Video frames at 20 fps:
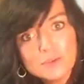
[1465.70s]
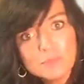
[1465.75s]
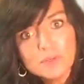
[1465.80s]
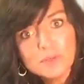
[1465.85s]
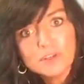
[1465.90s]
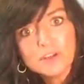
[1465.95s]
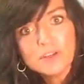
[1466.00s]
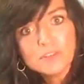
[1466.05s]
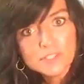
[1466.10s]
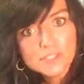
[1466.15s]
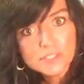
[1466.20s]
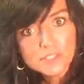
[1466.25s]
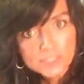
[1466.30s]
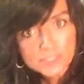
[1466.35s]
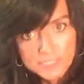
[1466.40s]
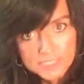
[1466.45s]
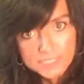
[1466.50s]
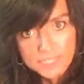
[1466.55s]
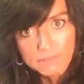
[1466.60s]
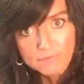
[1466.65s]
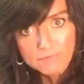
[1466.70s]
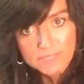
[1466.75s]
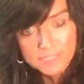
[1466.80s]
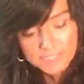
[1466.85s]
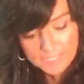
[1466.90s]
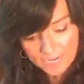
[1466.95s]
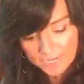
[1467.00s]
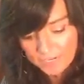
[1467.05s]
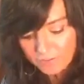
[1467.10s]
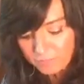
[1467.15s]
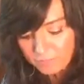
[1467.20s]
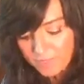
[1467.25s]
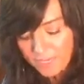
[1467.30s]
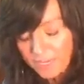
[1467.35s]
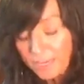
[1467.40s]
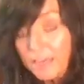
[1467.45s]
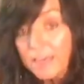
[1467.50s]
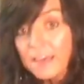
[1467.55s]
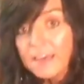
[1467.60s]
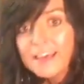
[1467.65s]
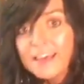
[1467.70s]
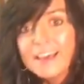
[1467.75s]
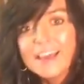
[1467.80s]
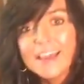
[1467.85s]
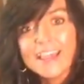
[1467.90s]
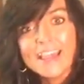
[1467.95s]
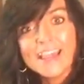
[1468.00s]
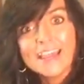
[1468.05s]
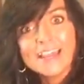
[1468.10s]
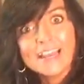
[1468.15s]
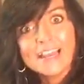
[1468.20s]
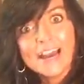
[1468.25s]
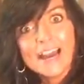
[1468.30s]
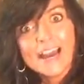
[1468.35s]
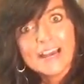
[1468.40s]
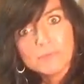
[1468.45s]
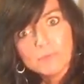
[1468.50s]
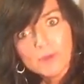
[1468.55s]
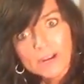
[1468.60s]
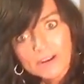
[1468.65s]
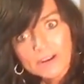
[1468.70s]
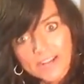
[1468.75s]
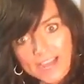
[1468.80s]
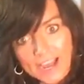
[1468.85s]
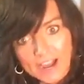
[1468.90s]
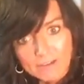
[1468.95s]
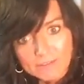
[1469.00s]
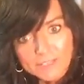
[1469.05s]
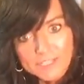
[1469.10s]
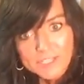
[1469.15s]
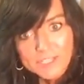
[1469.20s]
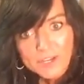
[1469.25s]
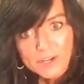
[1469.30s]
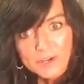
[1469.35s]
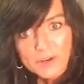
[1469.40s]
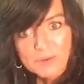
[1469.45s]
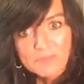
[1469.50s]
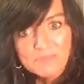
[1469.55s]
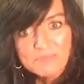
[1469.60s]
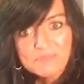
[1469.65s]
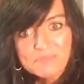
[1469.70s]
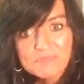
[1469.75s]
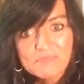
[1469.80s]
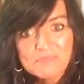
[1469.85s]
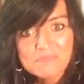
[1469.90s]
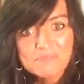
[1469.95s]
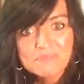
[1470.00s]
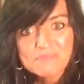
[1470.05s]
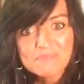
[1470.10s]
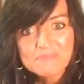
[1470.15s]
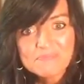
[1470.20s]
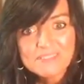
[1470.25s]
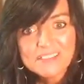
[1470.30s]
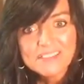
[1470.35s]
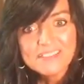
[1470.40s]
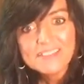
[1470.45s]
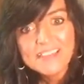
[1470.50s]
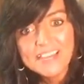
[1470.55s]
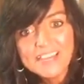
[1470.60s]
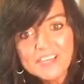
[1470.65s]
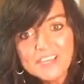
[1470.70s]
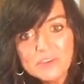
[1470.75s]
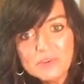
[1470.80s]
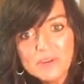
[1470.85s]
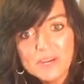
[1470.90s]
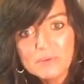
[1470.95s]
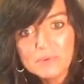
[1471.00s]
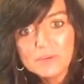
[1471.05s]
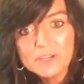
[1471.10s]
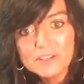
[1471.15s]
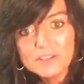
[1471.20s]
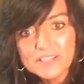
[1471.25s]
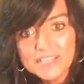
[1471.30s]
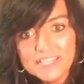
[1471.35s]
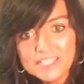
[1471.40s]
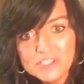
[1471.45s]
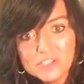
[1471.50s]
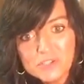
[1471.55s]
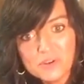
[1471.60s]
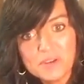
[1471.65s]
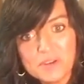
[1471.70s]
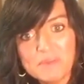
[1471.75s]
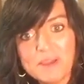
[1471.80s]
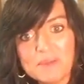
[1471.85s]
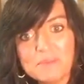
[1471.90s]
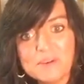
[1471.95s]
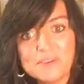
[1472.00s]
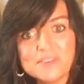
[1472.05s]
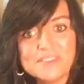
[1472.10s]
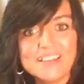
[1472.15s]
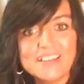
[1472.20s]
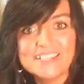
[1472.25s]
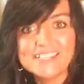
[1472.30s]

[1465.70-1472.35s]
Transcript: you're putting all this good stuff inside of me and I wear it out. So thank you. I will enjoy my birthday